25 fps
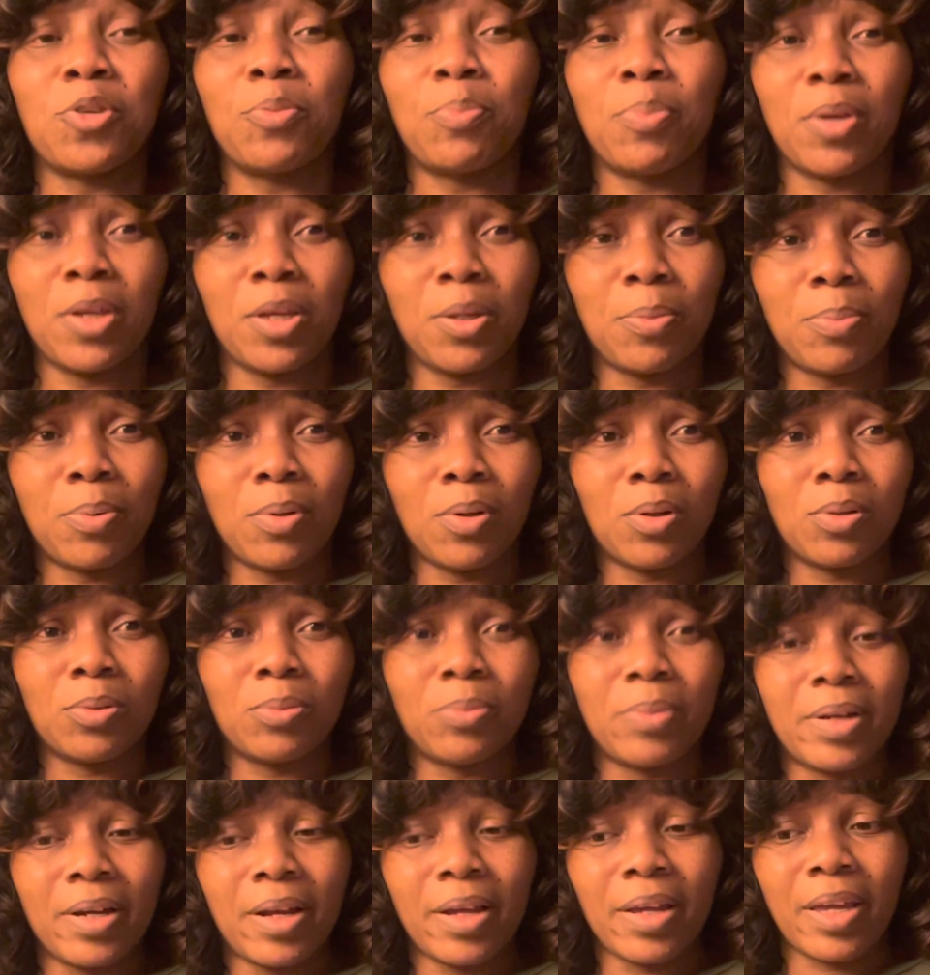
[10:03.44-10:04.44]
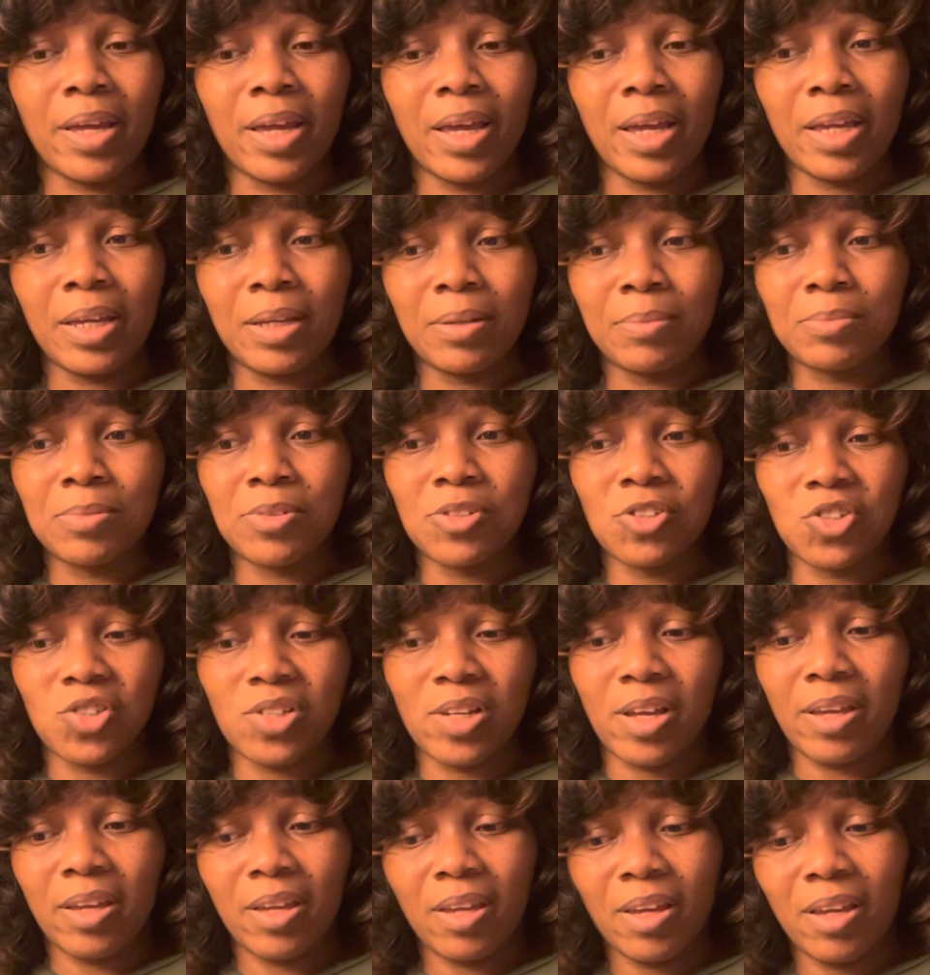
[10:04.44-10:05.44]
people when I came to
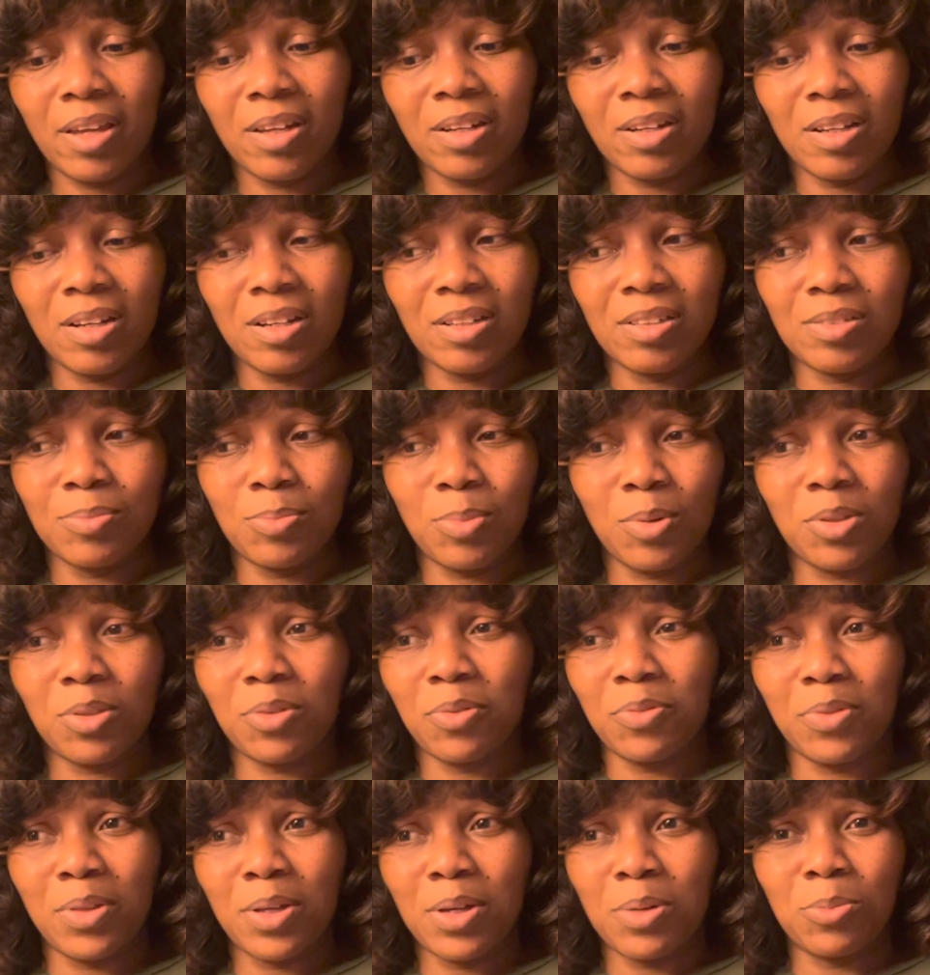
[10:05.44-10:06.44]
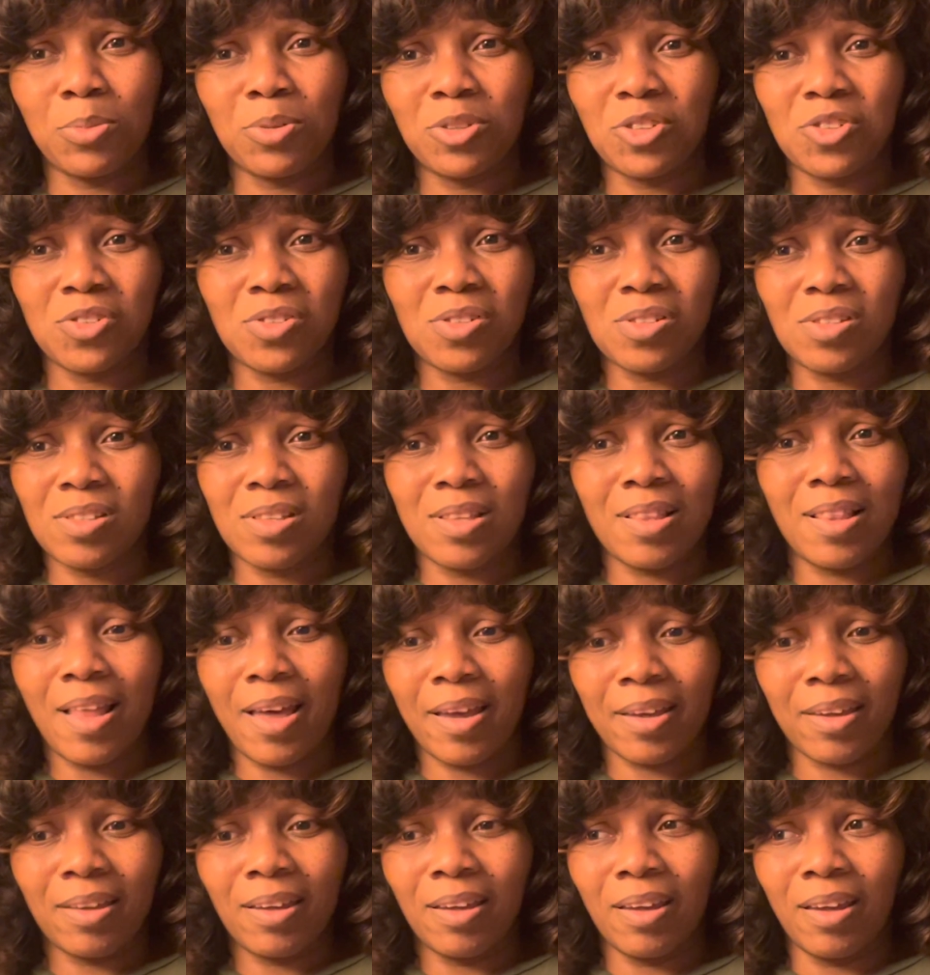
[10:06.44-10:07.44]
check in, and both of them was just
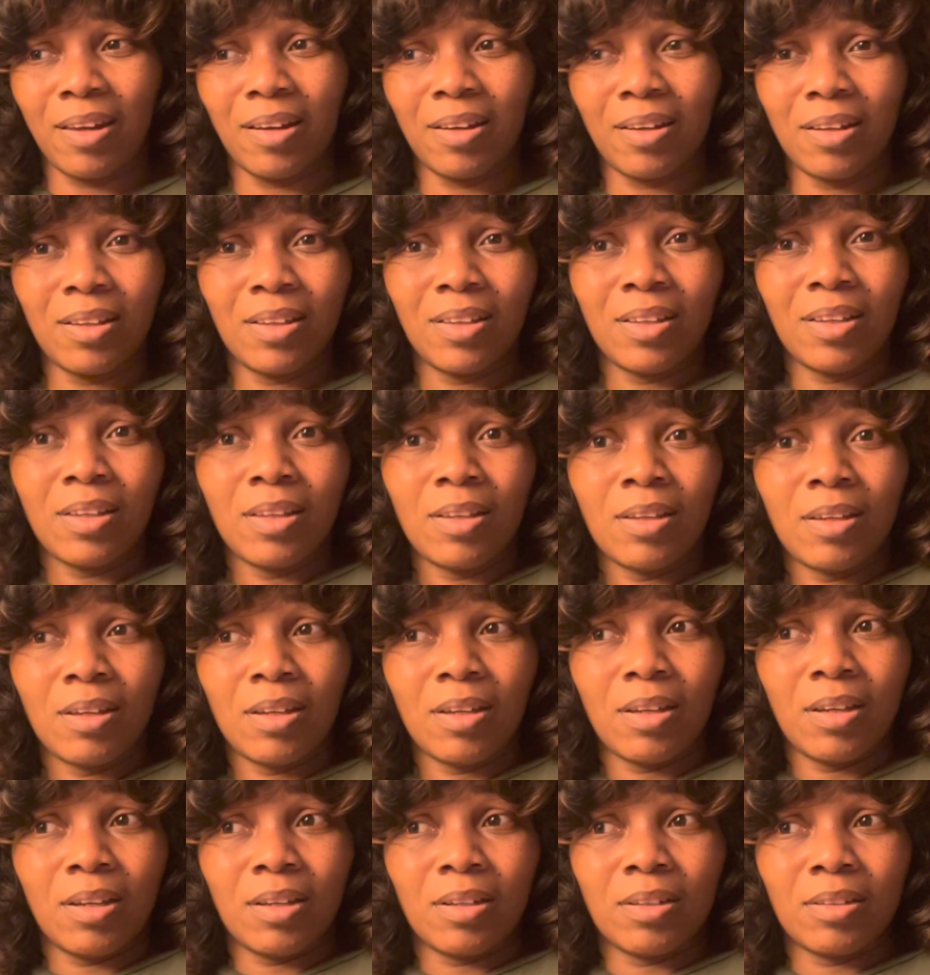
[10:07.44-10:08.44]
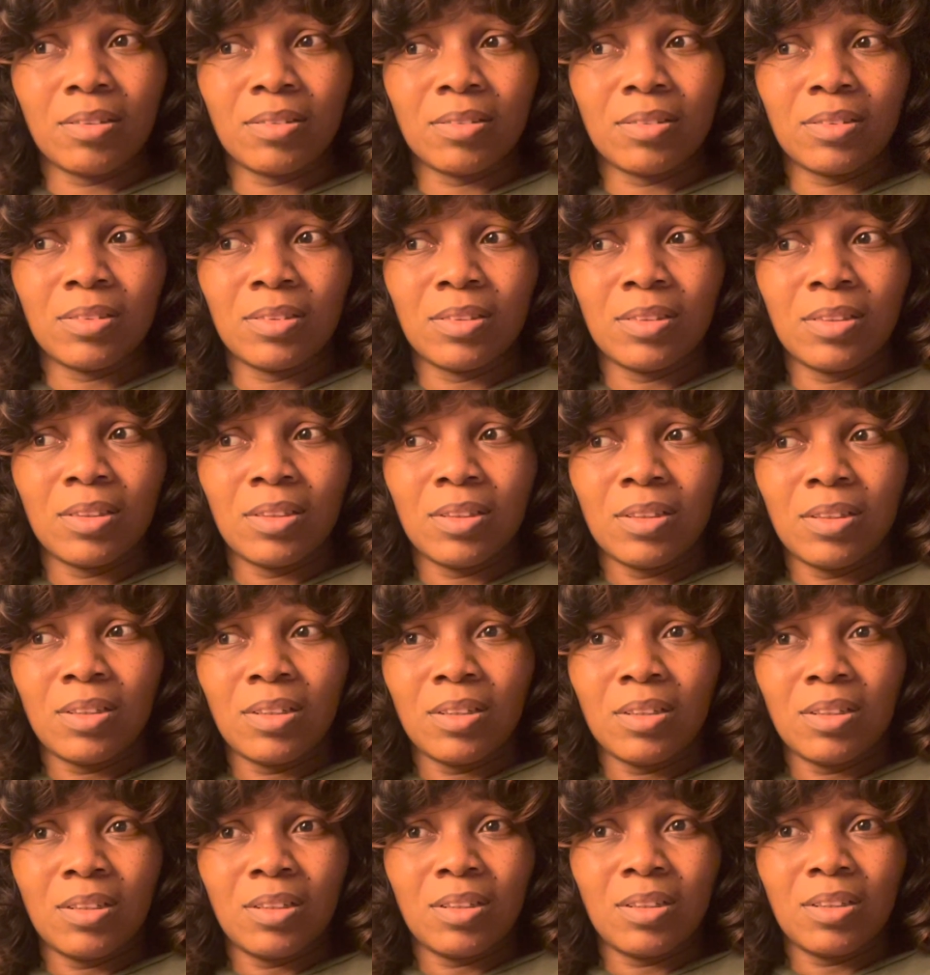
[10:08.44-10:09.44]
lacking in,
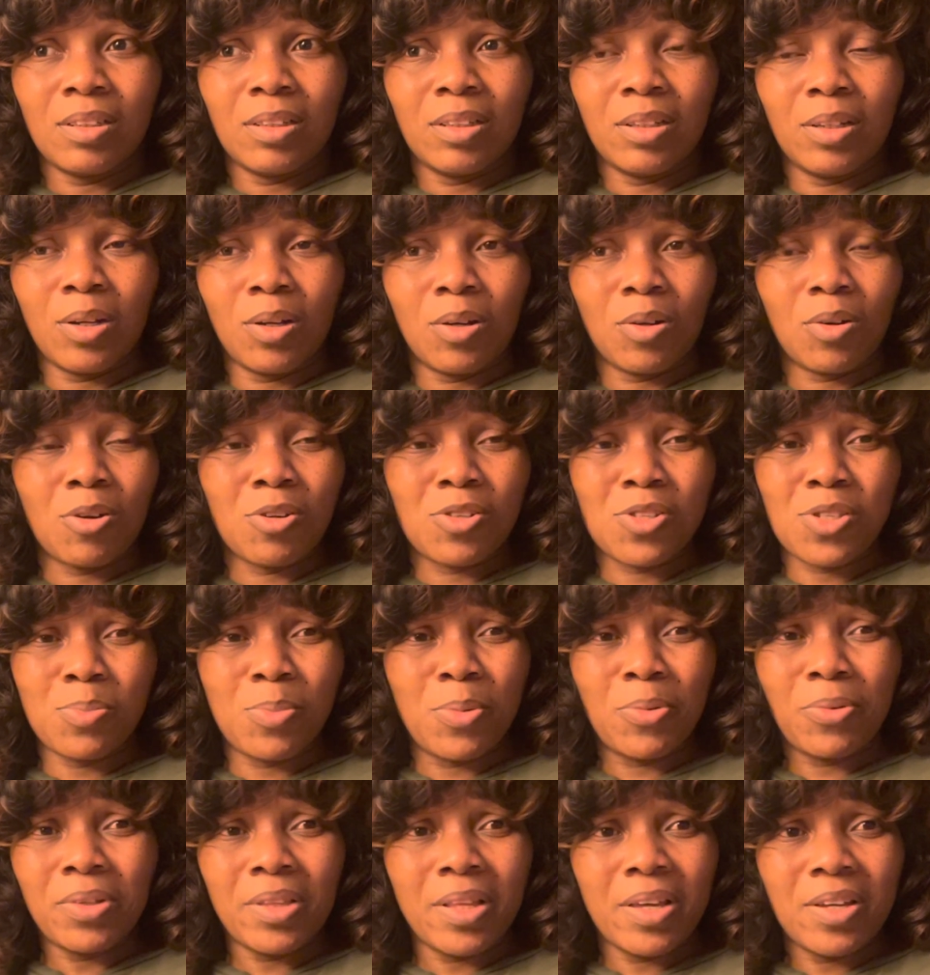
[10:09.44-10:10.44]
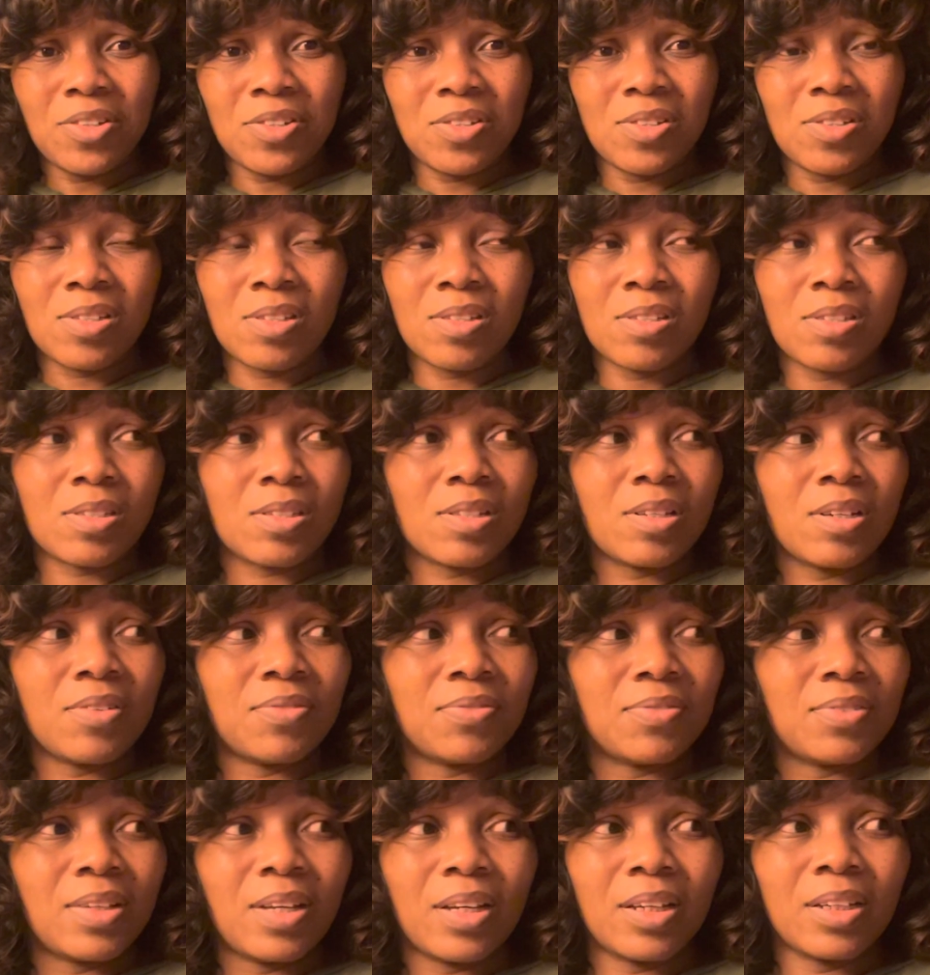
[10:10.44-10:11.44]
you know, customer relations and
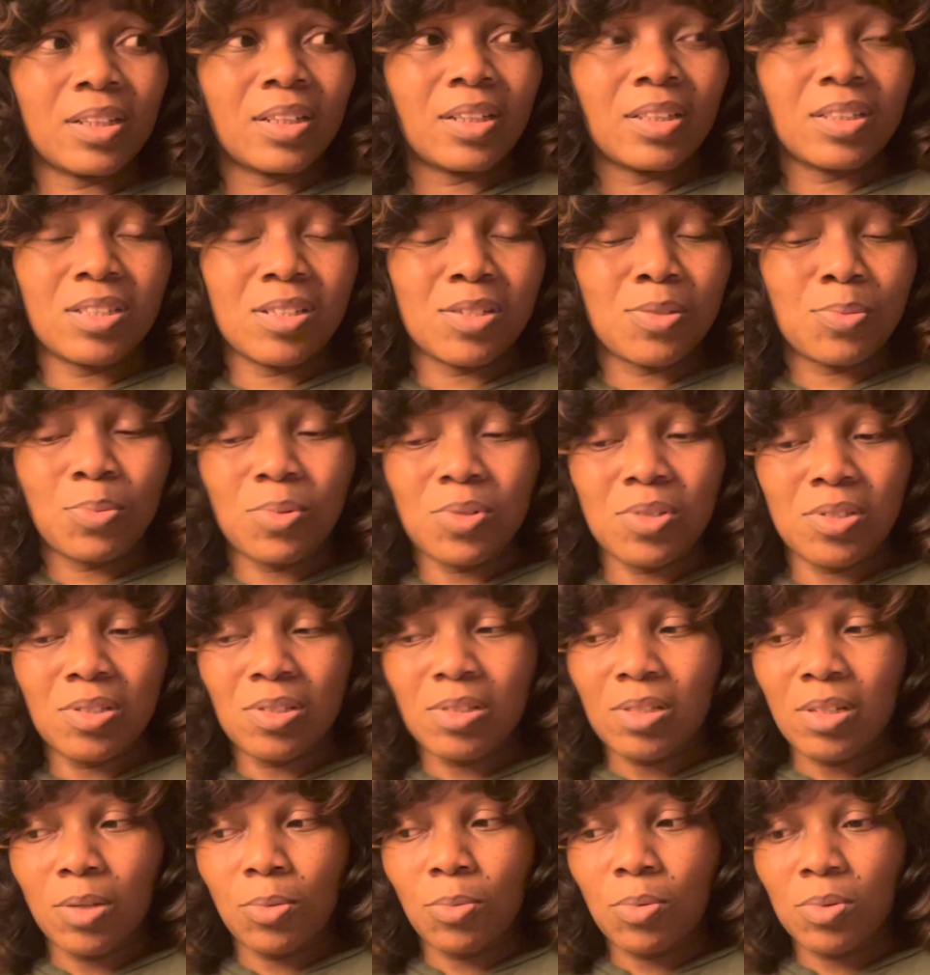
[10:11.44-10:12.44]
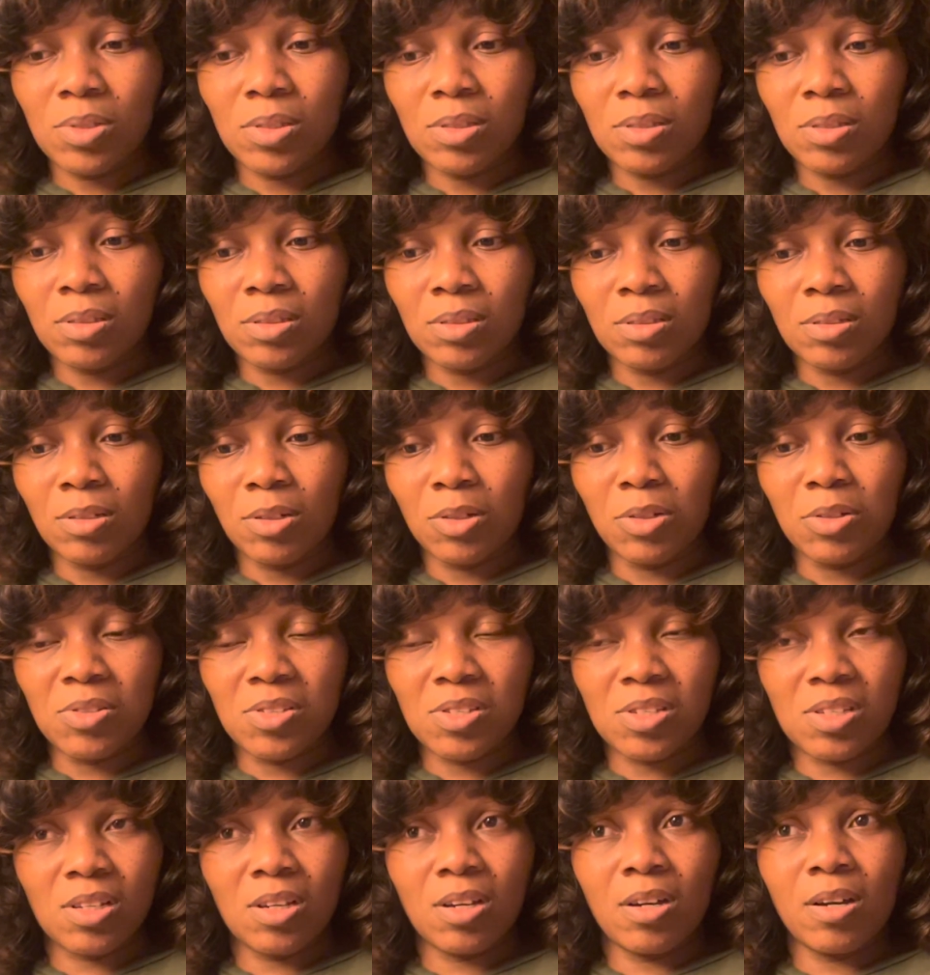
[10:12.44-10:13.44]
stuff. Like it wasn't a good
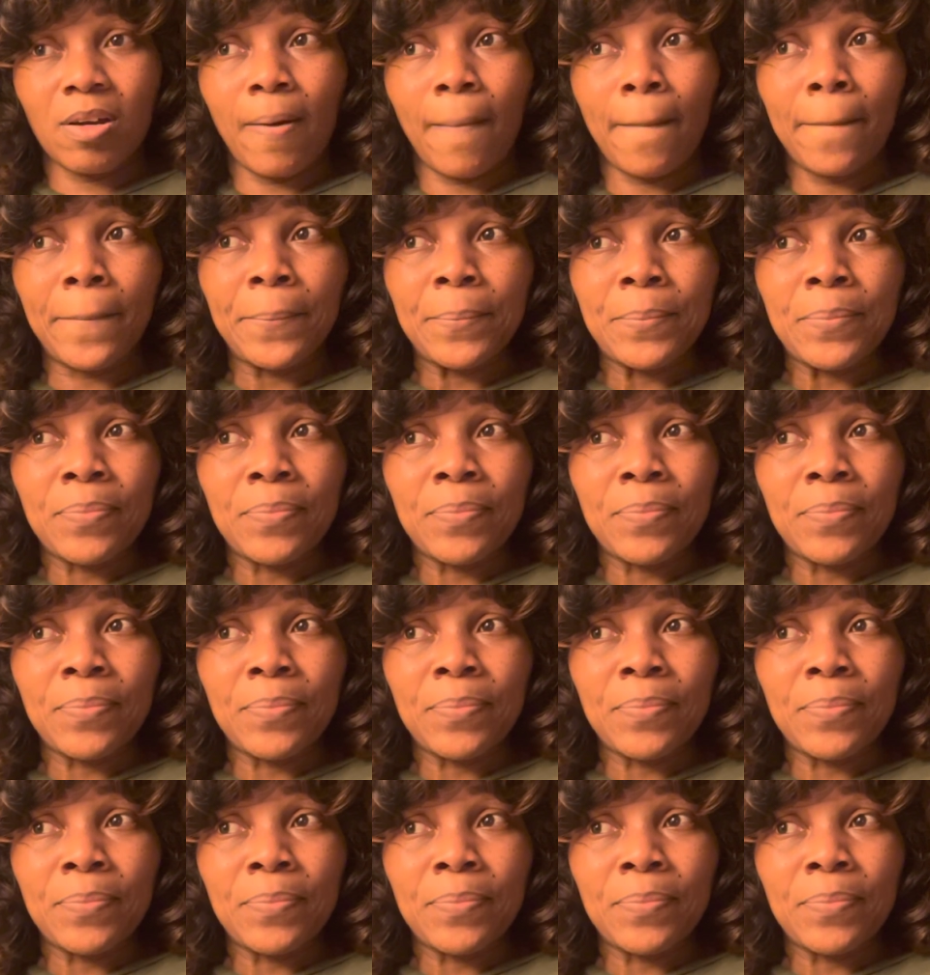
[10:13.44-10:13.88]
start.